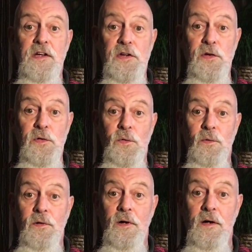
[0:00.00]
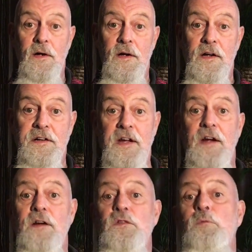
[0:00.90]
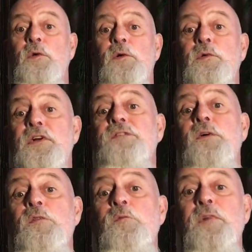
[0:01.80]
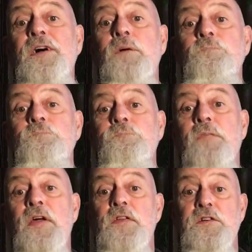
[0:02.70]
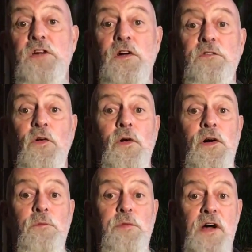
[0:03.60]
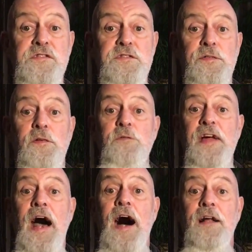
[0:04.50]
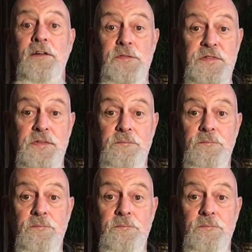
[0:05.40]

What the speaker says: You carrying the Burberry from the mill and the jug of oil pressed from the olives